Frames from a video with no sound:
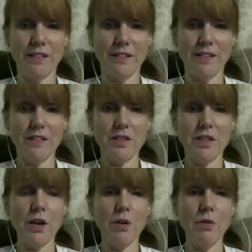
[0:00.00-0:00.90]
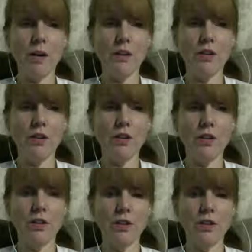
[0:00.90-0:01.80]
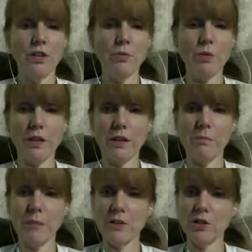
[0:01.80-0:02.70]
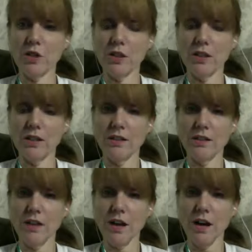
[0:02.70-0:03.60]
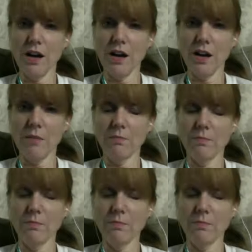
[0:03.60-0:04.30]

So, and you were going to mention a